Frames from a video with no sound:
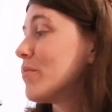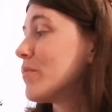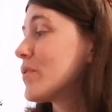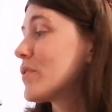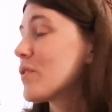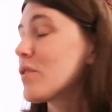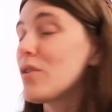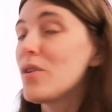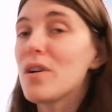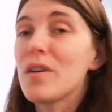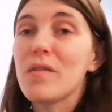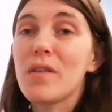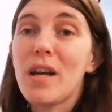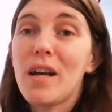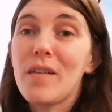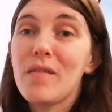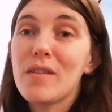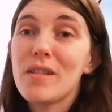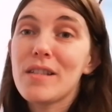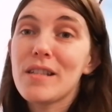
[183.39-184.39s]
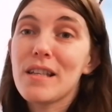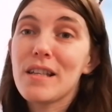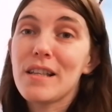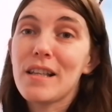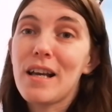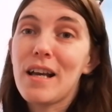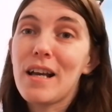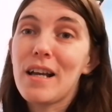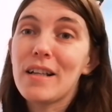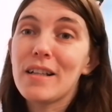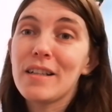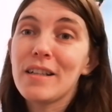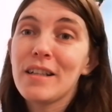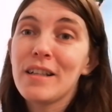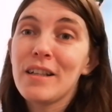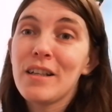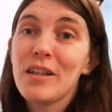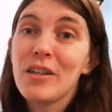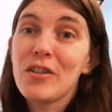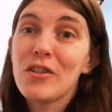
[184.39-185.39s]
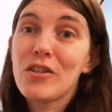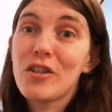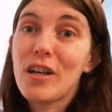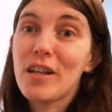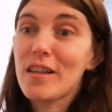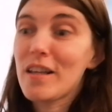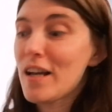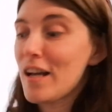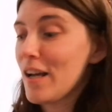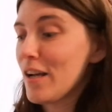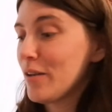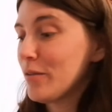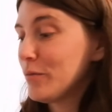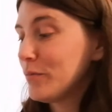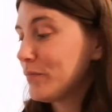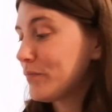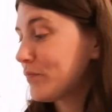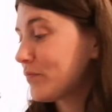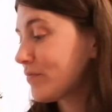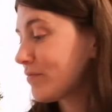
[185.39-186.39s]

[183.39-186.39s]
So if you haven't seen that, check that out.